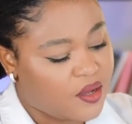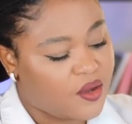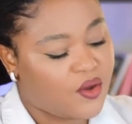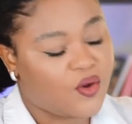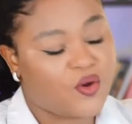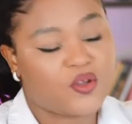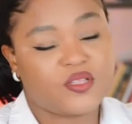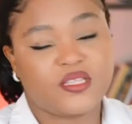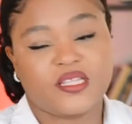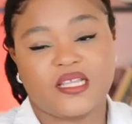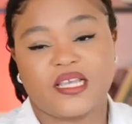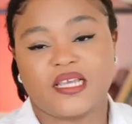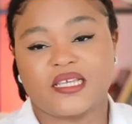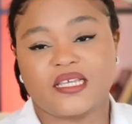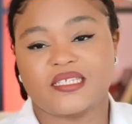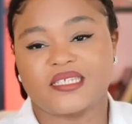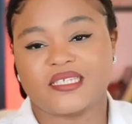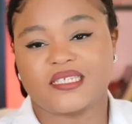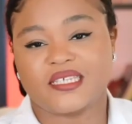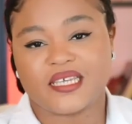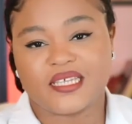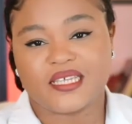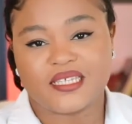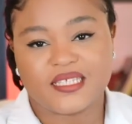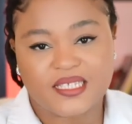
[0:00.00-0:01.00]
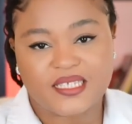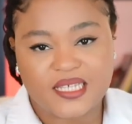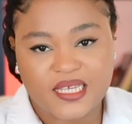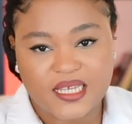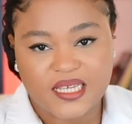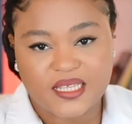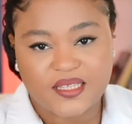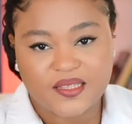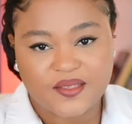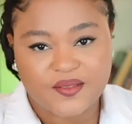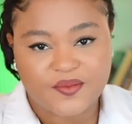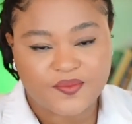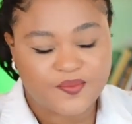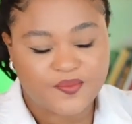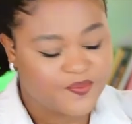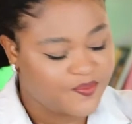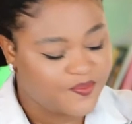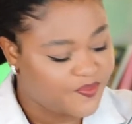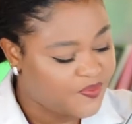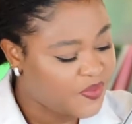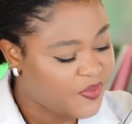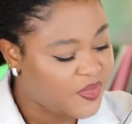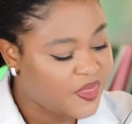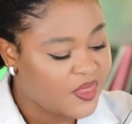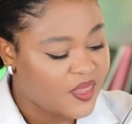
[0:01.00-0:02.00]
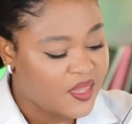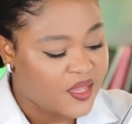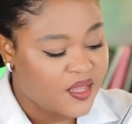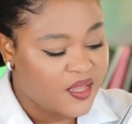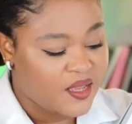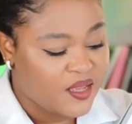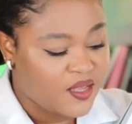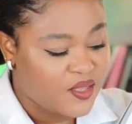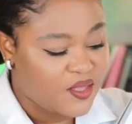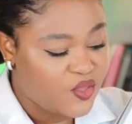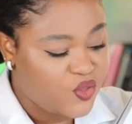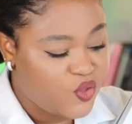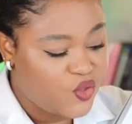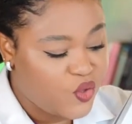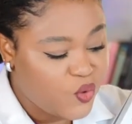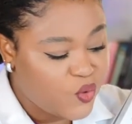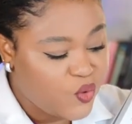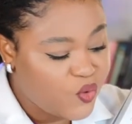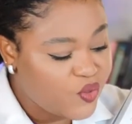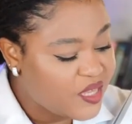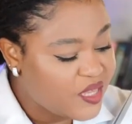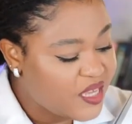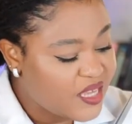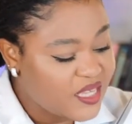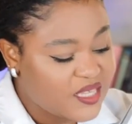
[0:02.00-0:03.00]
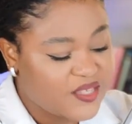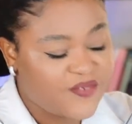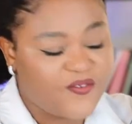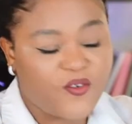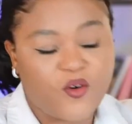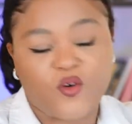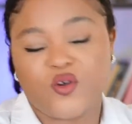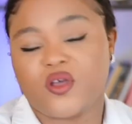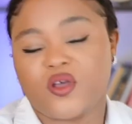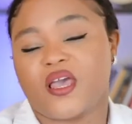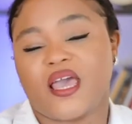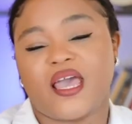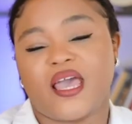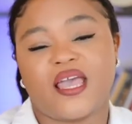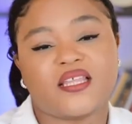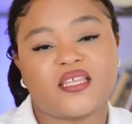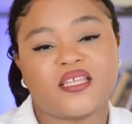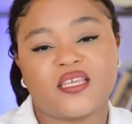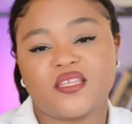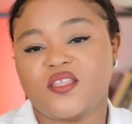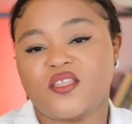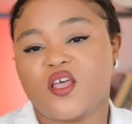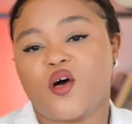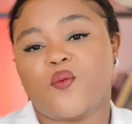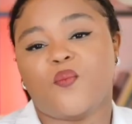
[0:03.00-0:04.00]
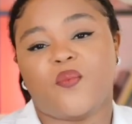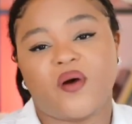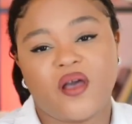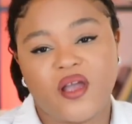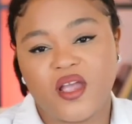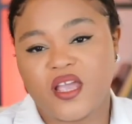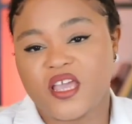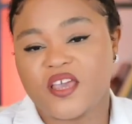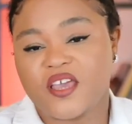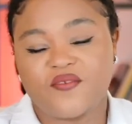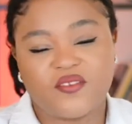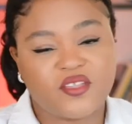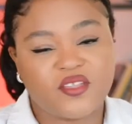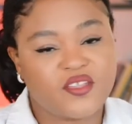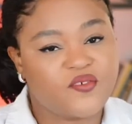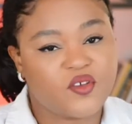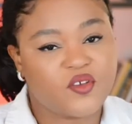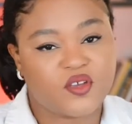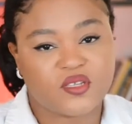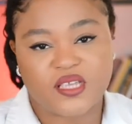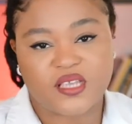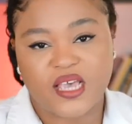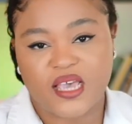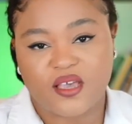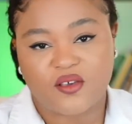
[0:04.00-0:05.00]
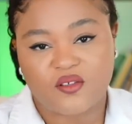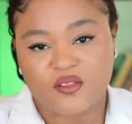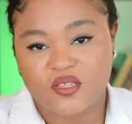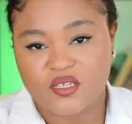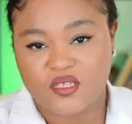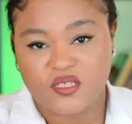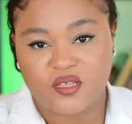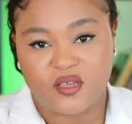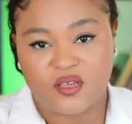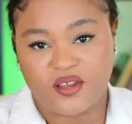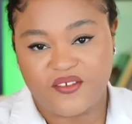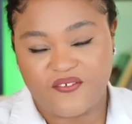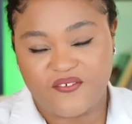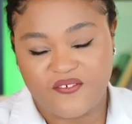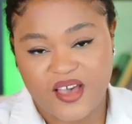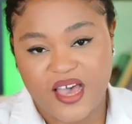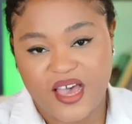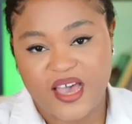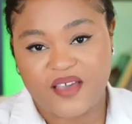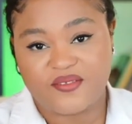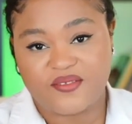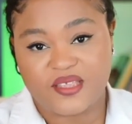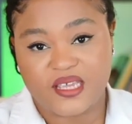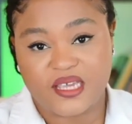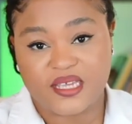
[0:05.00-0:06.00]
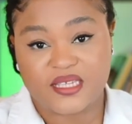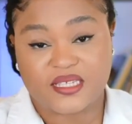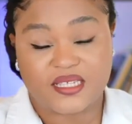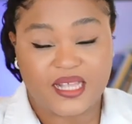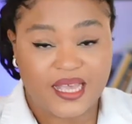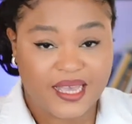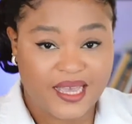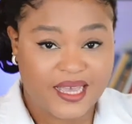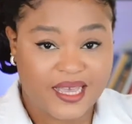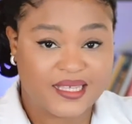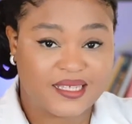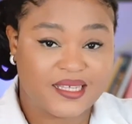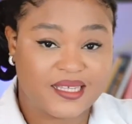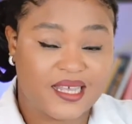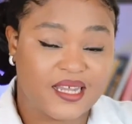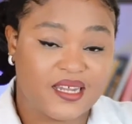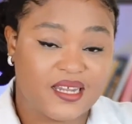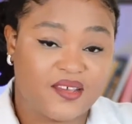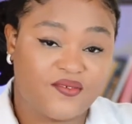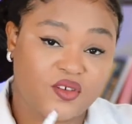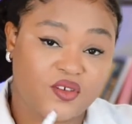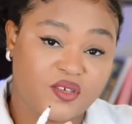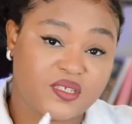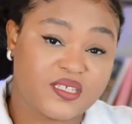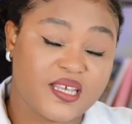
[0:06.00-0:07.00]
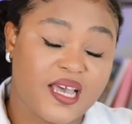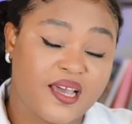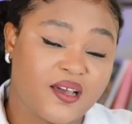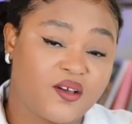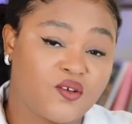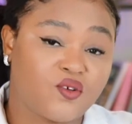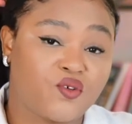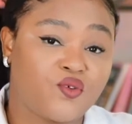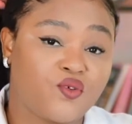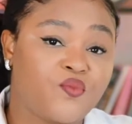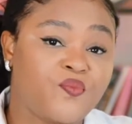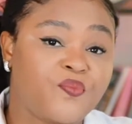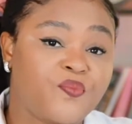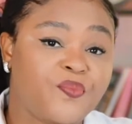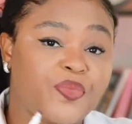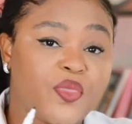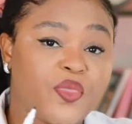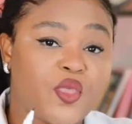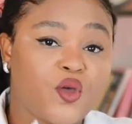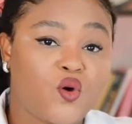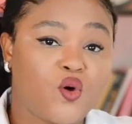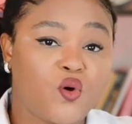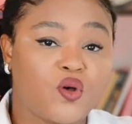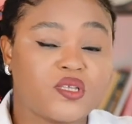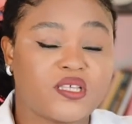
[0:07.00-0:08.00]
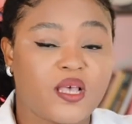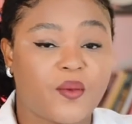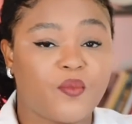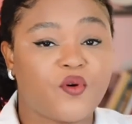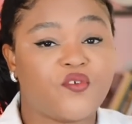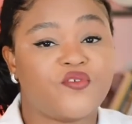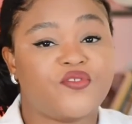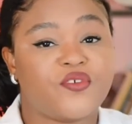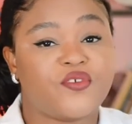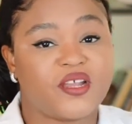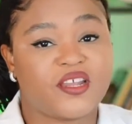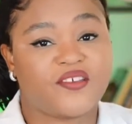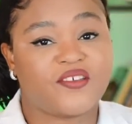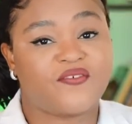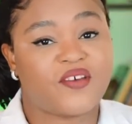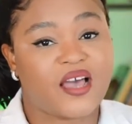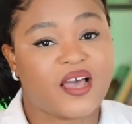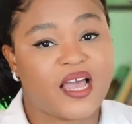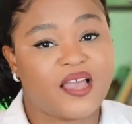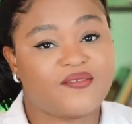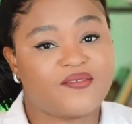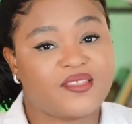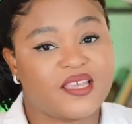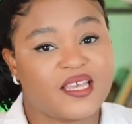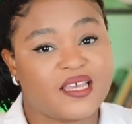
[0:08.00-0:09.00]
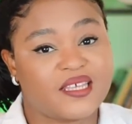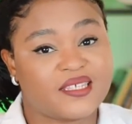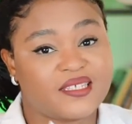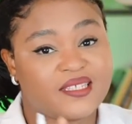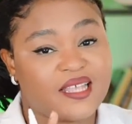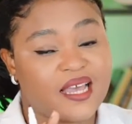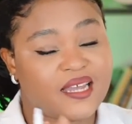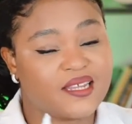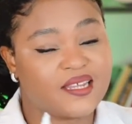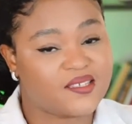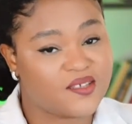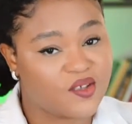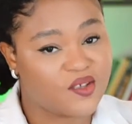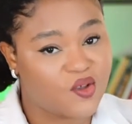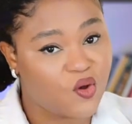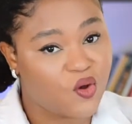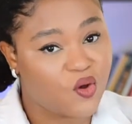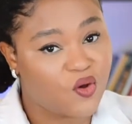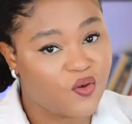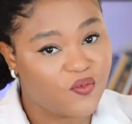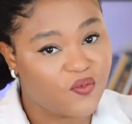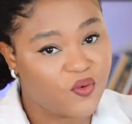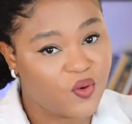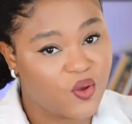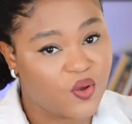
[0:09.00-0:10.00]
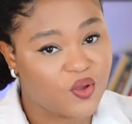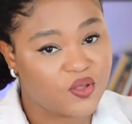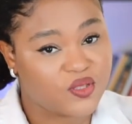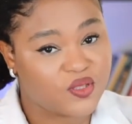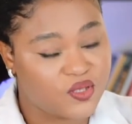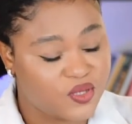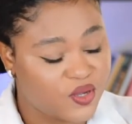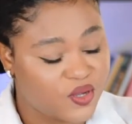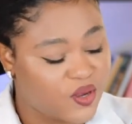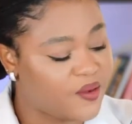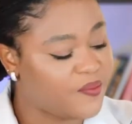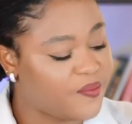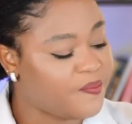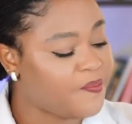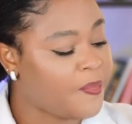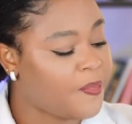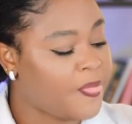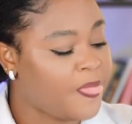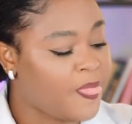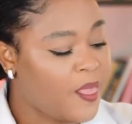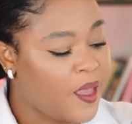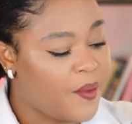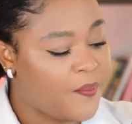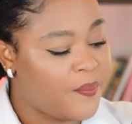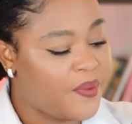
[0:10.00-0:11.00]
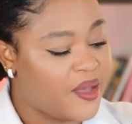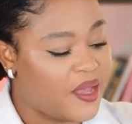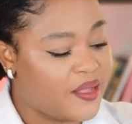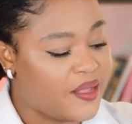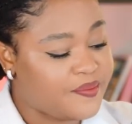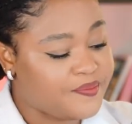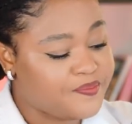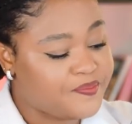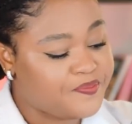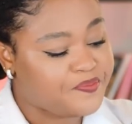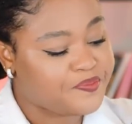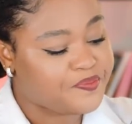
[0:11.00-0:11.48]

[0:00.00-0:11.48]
On day 16. Do this for any number, even if your cycle is 35 days. Like I said, if your cycle goes above 35 days, that is a call for concern. But